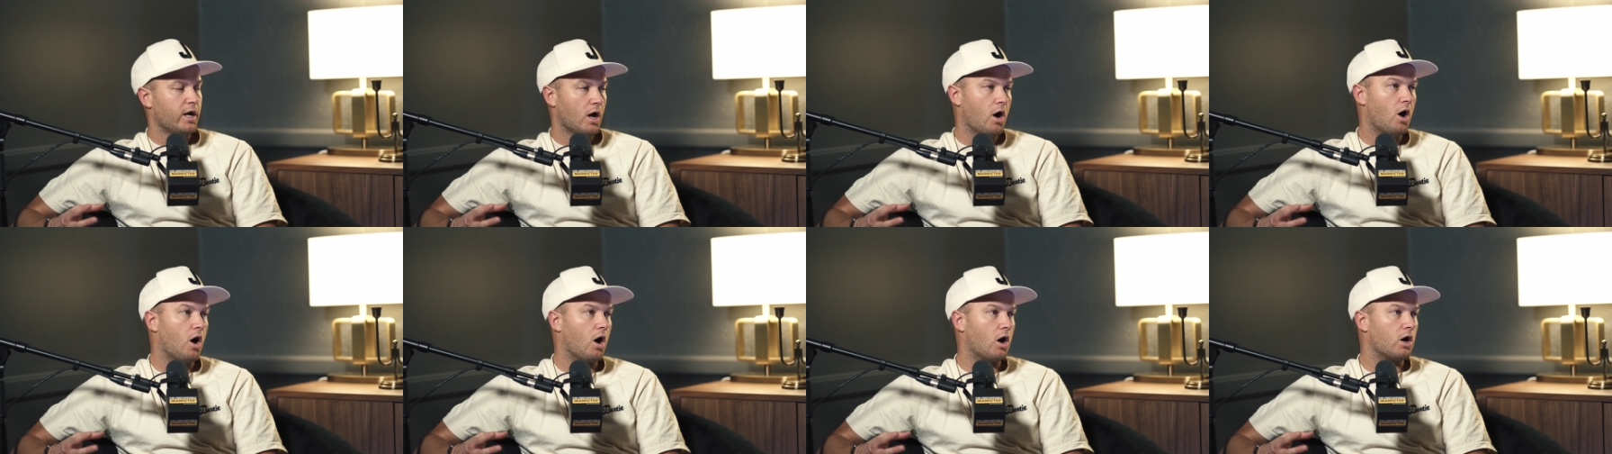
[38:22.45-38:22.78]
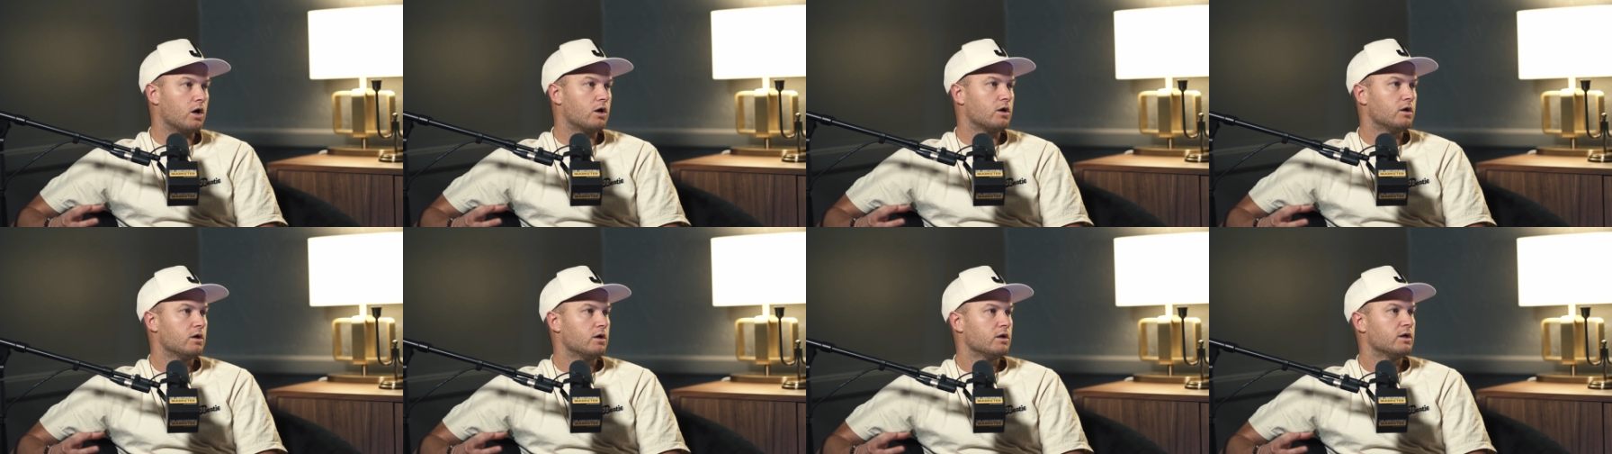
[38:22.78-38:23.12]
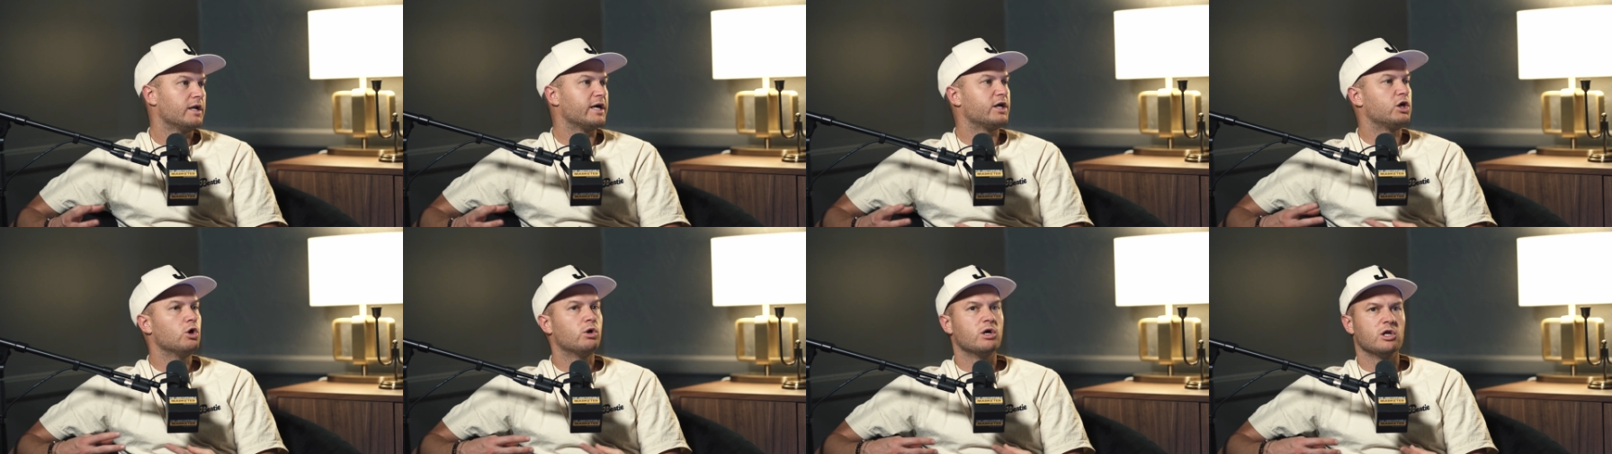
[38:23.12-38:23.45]
are,
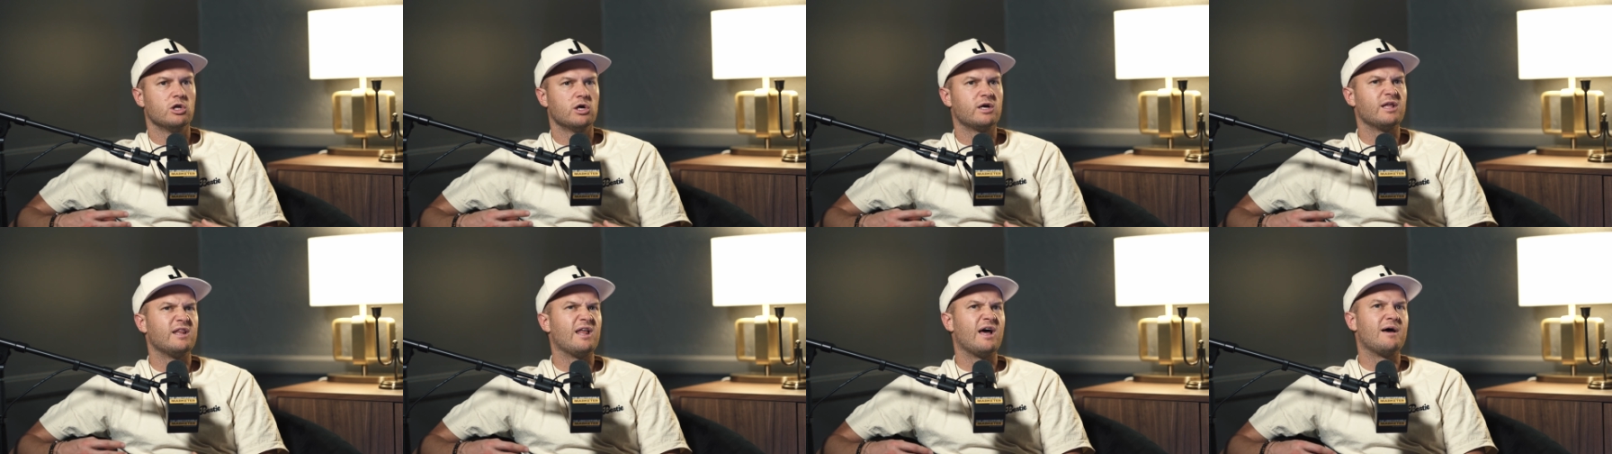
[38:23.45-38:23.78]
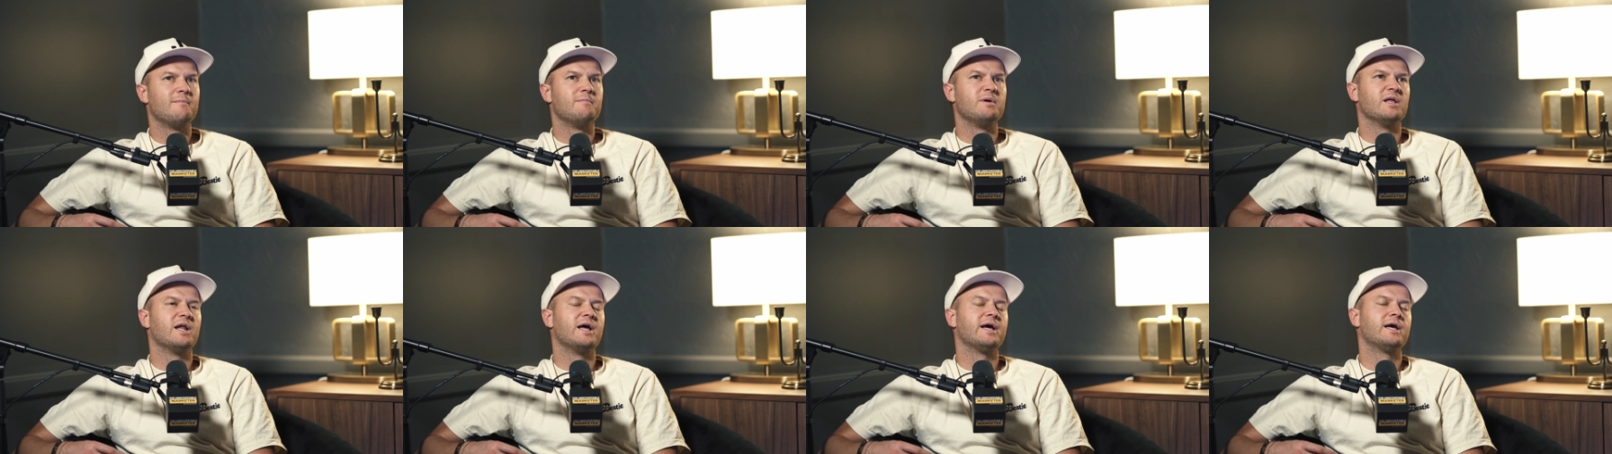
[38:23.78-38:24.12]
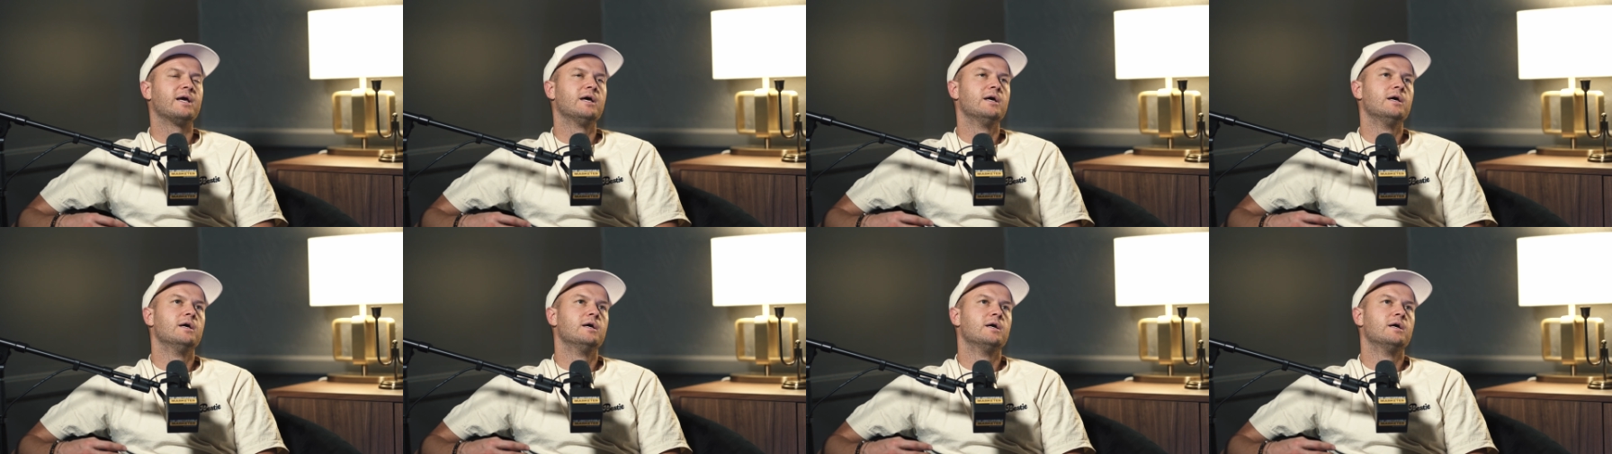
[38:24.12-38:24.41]
like you could look at that and be like,